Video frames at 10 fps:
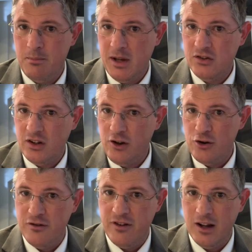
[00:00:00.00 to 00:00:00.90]
based on
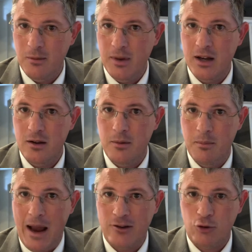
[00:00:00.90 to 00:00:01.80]
their development
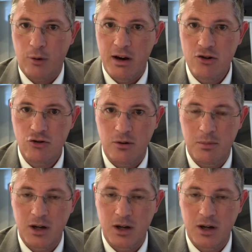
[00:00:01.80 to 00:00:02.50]
and maturation.